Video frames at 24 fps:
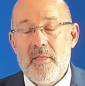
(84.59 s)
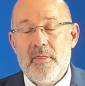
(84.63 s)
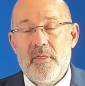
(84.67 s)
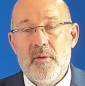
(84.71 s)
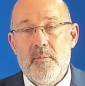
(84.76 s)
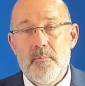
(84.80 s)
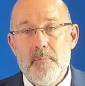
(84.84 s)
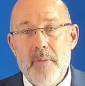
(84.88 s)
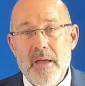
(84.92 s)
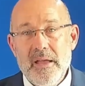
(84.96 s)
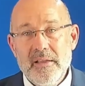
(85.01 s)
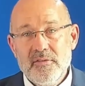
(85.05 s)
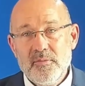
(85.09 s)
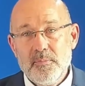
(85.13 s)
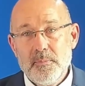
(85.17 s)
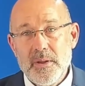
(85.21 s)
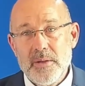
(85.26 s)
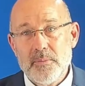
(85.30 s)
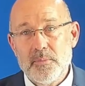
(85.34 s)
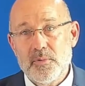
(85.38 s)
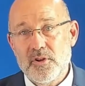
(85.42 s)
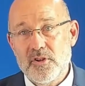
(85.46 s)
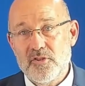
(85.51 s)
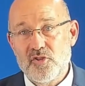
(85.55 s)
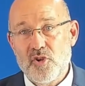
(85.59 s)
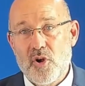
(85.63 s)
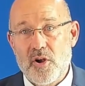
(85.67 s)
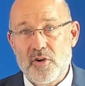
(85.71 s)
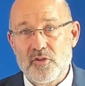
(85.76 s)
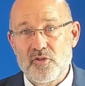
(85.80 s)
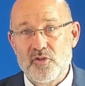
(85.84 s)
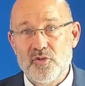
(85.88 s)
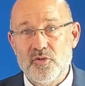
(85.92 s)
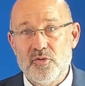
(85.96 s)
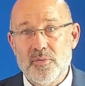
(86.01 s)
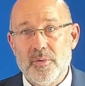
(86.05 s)
The best people to
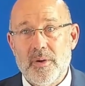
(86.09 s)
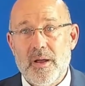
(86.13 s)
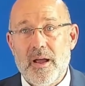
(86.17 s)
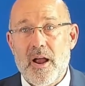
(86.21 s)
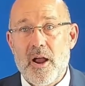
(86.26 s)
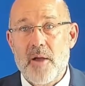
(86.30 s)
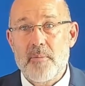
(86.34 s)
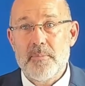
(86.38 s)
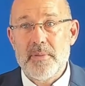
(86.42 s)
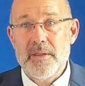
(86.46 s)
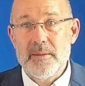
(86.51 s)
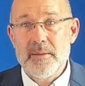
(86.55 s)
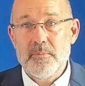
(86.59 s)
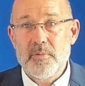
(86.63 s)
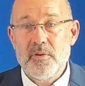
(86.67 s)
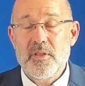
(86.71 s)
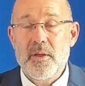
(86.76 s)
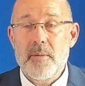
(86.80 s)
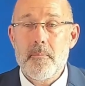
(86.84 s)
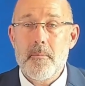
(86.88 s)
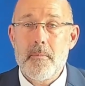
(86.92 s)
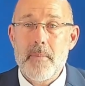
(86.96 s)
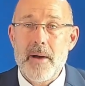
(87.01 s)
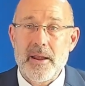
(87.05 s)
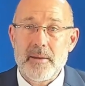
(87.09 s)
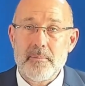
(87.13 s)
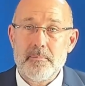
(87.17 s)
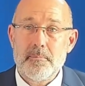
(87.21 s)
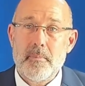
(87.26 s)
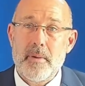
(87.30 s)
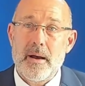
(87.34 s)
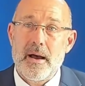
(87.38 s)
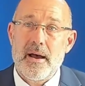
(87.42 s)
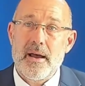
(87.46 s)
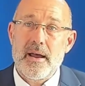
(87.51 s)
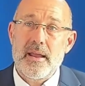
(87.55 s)
talk to are people that might
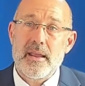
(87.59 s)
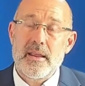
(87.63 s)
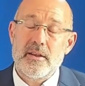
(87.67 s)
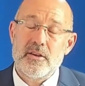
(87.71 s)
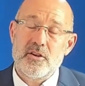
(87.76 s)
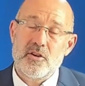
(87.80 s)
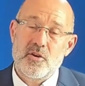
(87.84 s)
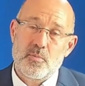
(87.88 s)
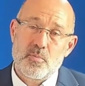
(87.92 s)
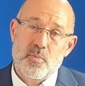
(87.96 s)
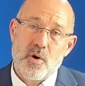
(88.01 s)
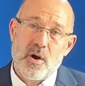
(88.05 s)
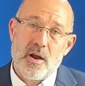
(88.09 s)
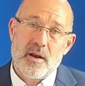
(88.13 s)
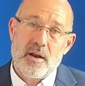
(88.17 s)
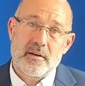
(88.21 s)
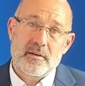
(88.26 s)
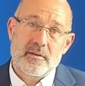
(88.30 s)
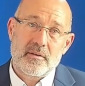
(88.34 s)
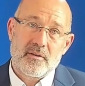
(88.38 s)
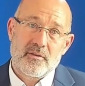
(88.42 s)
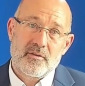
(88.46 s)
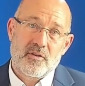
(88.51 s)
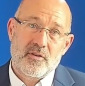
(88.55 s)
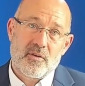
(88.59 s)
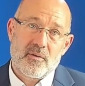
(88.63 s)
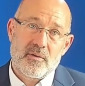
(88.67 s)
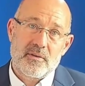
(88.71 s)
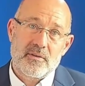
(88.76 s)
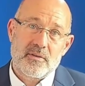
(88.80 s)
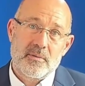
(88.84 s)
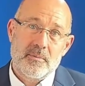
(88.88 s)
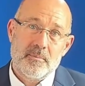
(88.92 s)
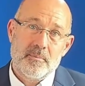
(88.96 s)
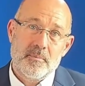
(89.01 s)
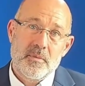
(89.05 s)
buy your product or
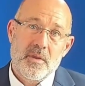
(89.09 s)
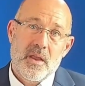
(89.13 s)
service.